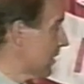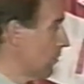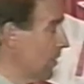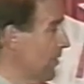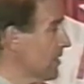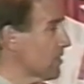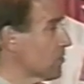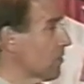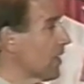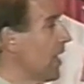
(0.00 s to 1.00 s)
One of the things that
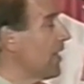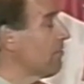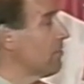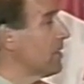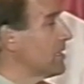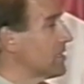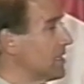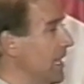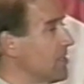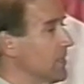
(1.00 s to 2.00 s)
sort of got everybody's
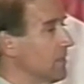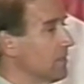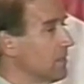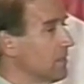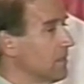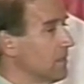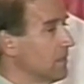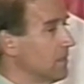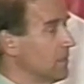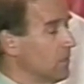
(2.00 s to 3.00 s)
attention
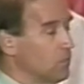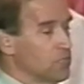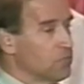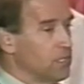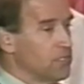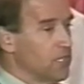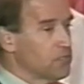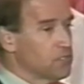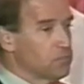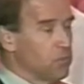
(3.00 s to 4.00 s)
was when
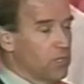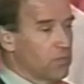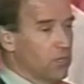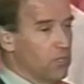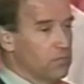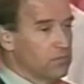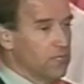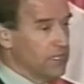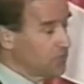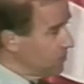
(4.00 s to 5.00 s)
Justice Bork wrote
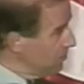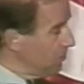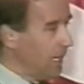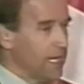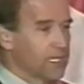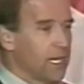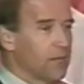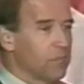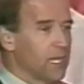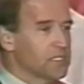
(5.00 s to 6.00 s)
and stood by it,
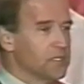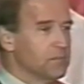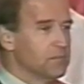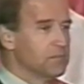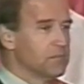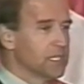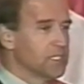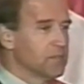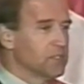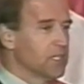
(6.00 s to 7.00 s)
God bless him, because
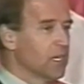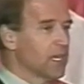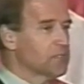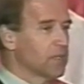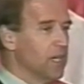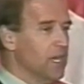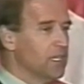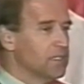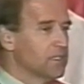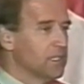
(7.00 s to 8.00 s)
he was intellectually
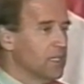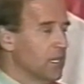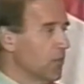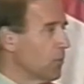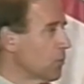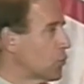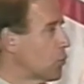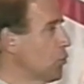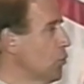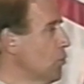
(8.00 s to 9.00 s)
honest, there are
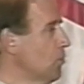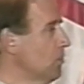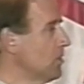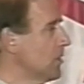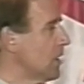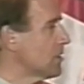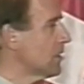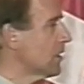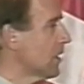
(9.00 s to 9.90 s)
two dozen